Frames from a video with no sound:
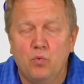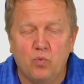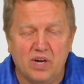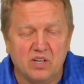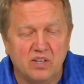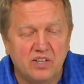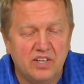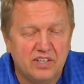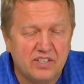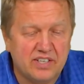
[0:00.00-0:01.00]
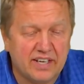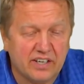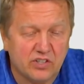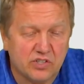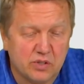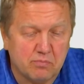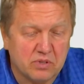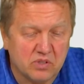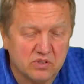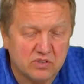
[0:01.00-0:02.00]
Well, ticker
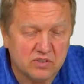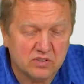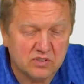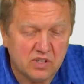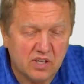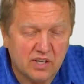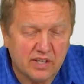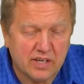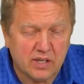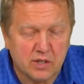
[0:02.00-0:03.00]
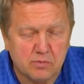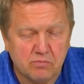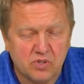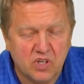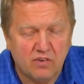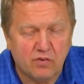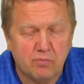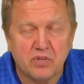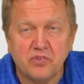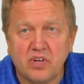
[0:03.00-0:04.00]
symbol comes from
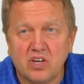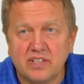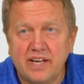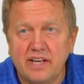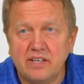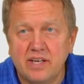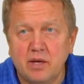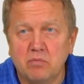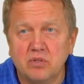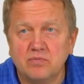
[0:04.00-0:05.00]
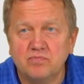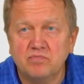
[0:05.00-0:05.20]
the stock data table.